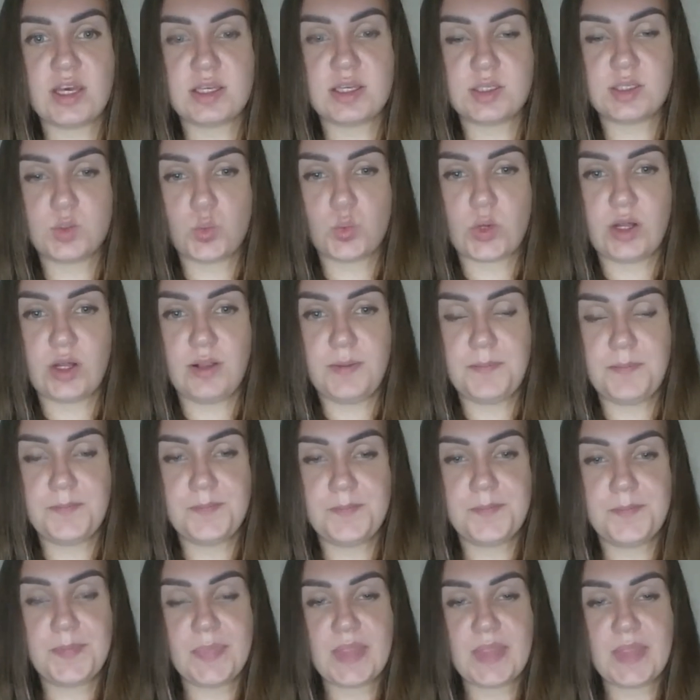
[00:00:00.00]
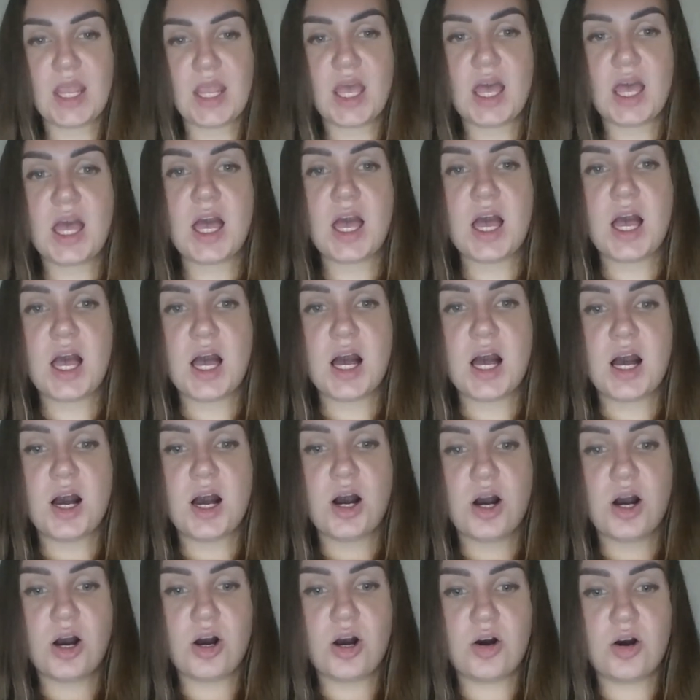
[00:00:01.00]
as well.
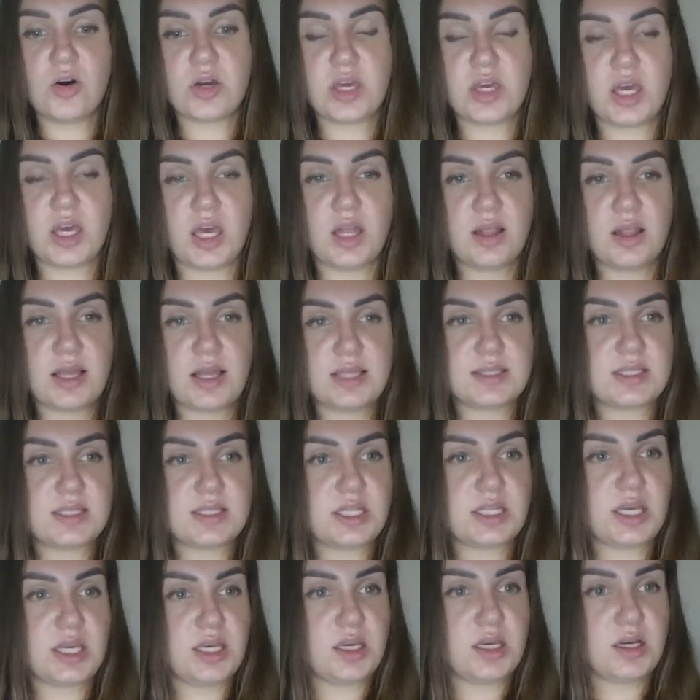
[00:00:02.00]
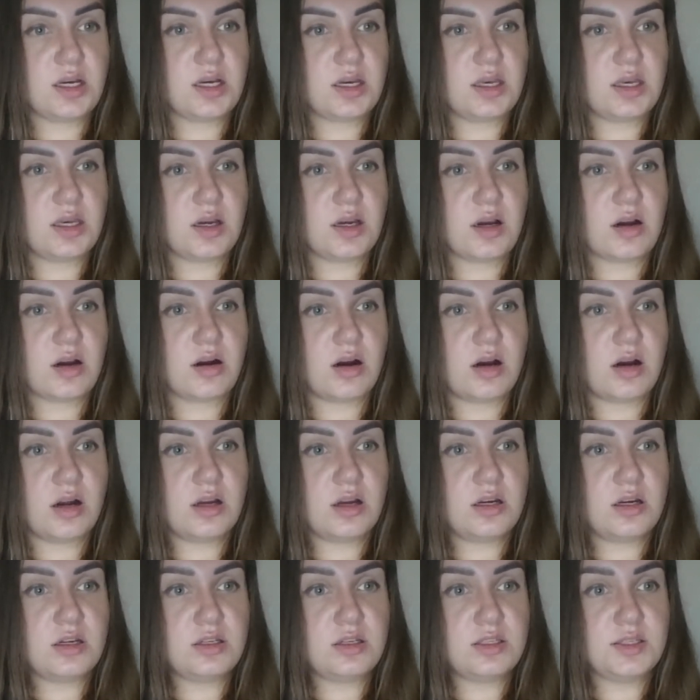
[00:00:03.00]
Okay, let's take a
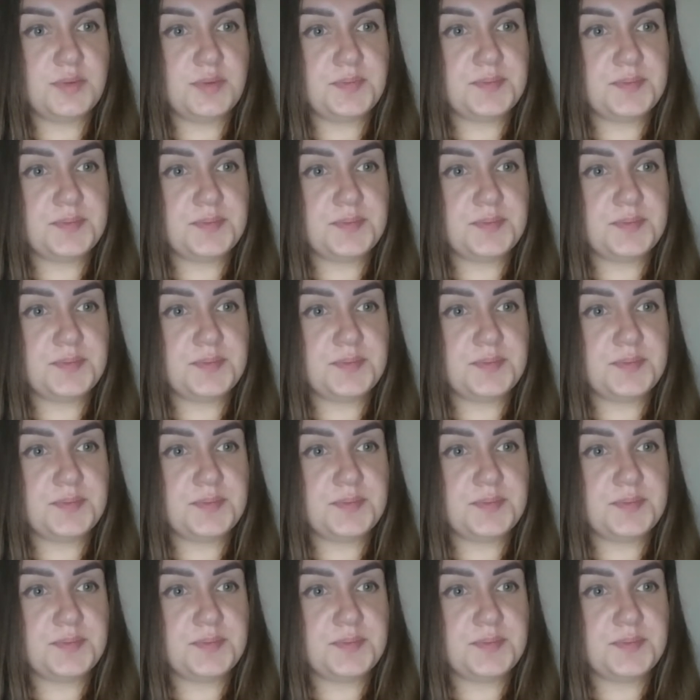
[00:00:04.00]
card.